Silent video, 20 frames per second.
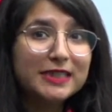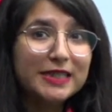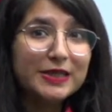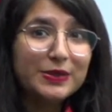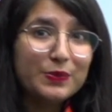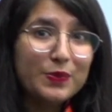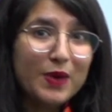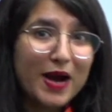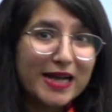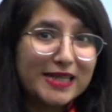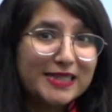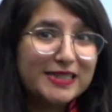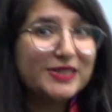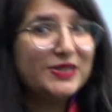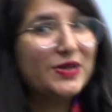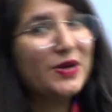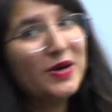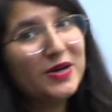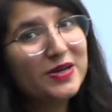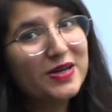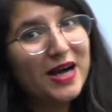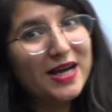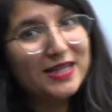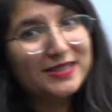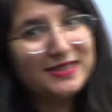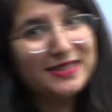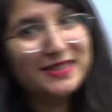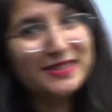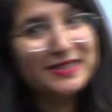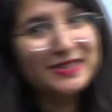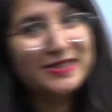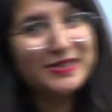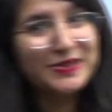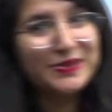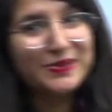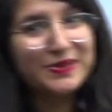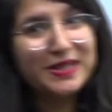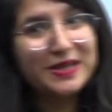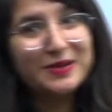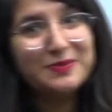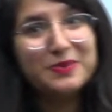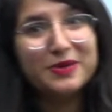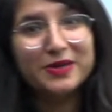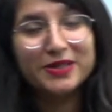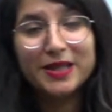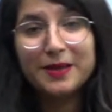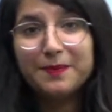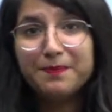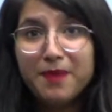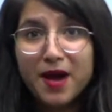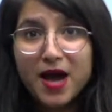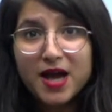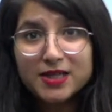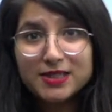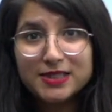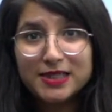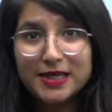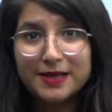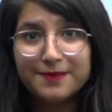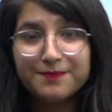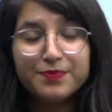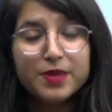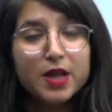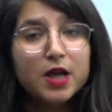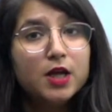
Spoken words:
invited her cousins to the birthday party.